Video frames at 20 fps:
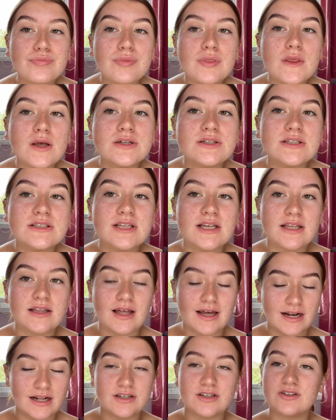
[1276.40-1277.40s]
Just like
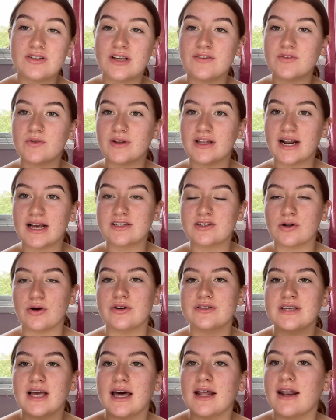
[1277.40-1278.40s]
that. It just gives a really nice
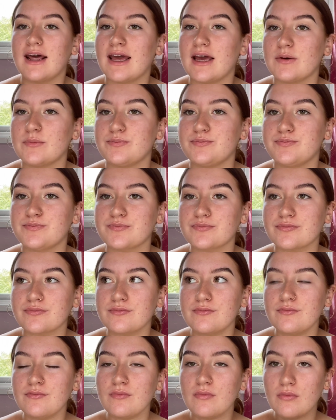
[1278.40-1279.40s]
gloss, and
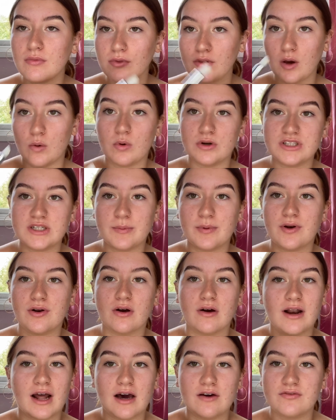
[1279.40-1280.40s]
once you put it
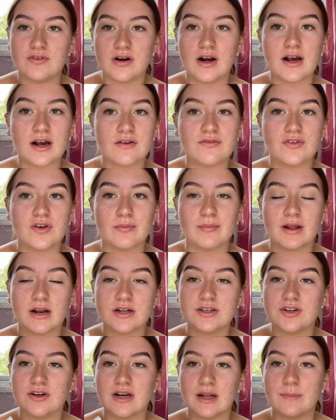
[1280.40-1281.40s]
on after like a few
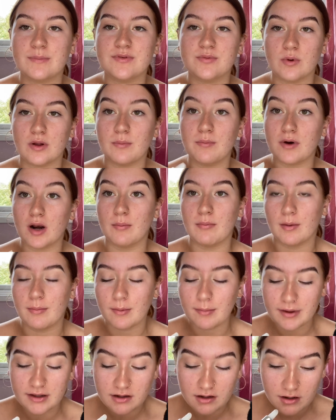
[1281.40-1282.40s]
minutes, your lips will plump up a
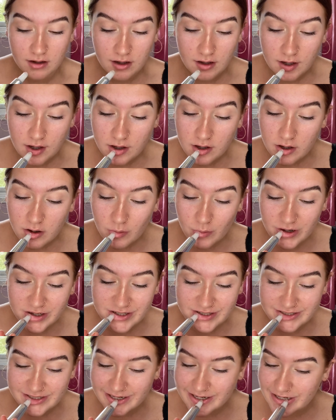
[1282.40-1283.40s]
bit, which
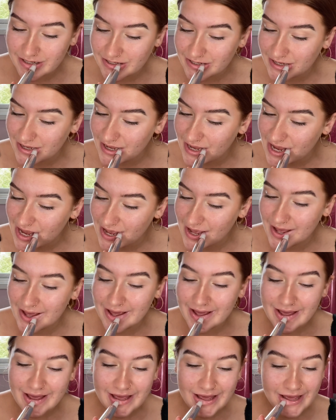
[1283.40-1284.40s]
is nice,
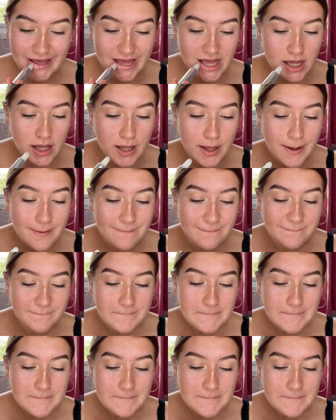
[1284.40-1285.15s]
and